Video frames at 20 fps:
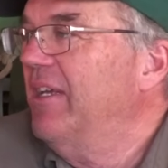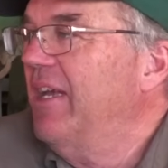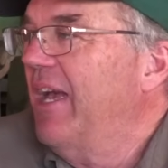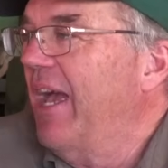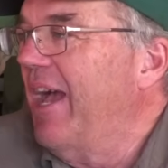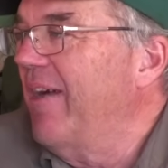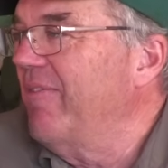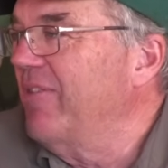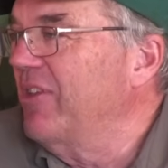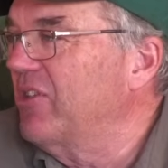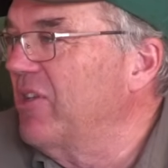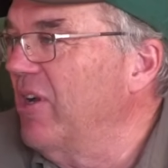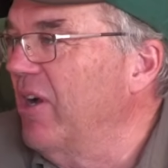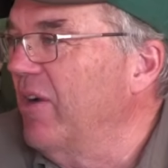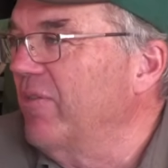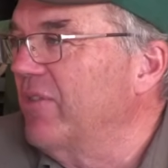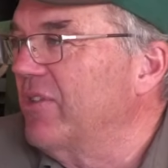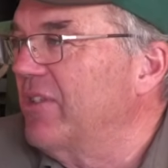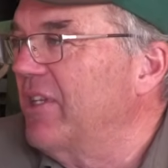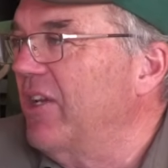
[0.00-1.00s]
have this
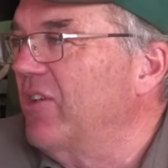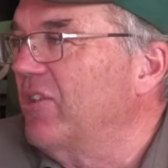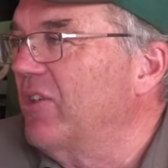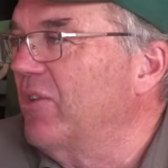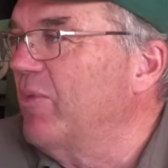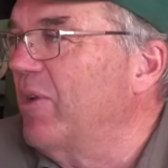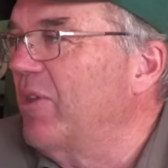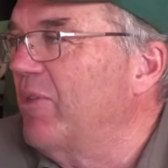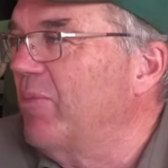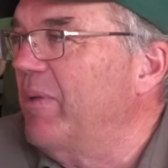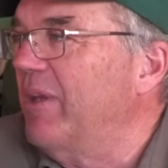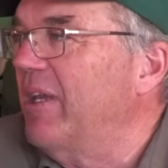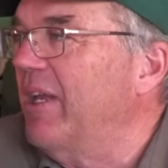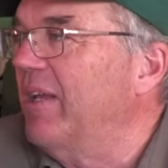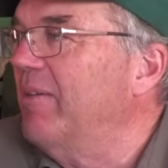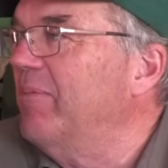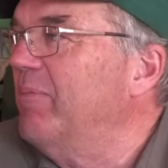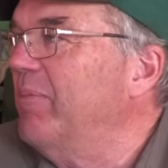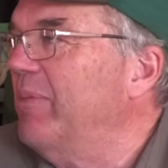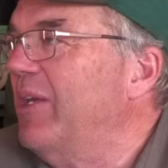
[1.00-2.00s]
conversation with me
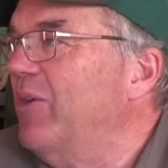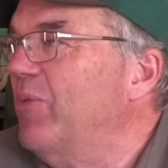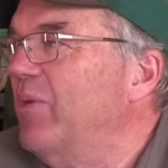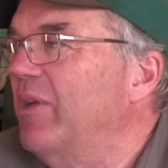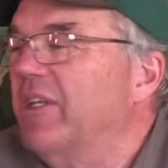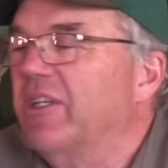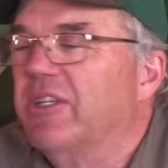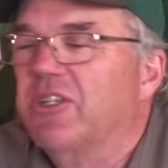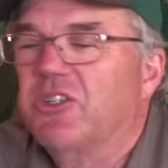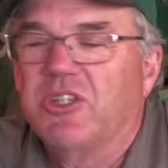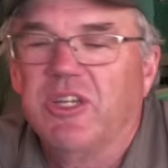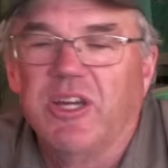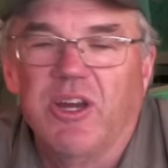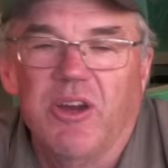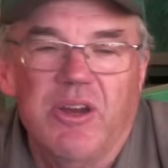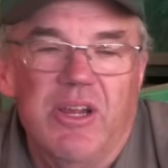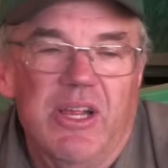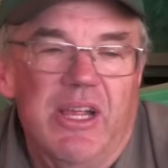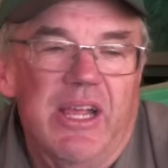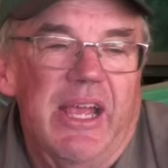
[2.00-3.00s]
and being willing to share.